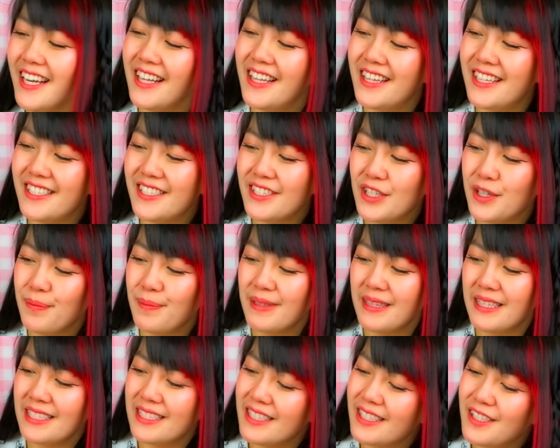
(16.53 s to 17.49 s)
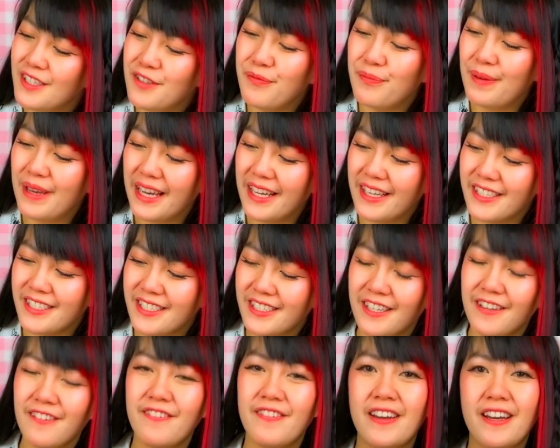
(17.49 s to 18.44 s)
Let's open these little banners
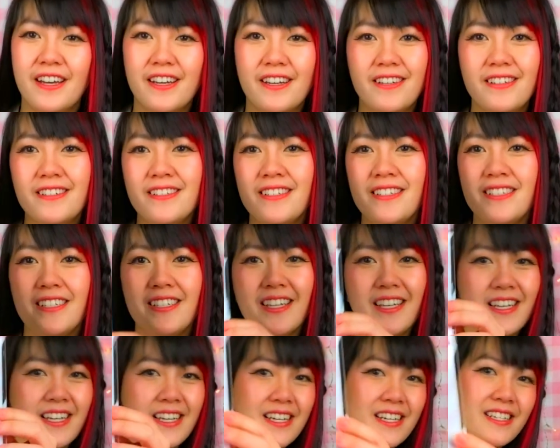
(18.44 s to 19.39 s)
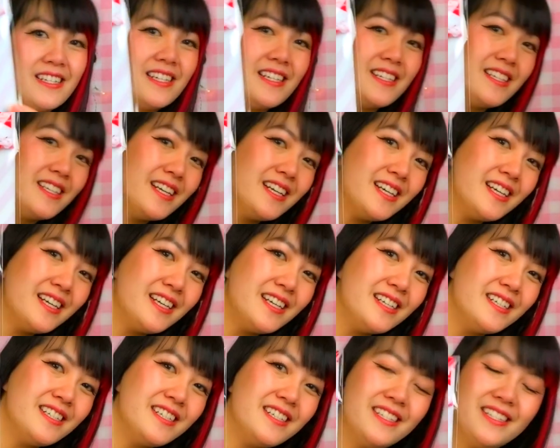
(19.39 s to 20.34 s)
I found.
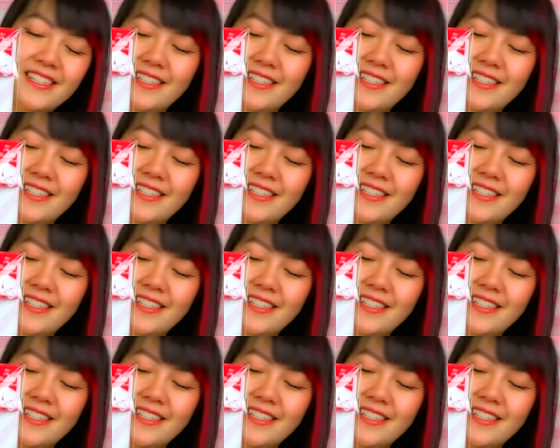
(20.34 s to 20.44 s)
Dun!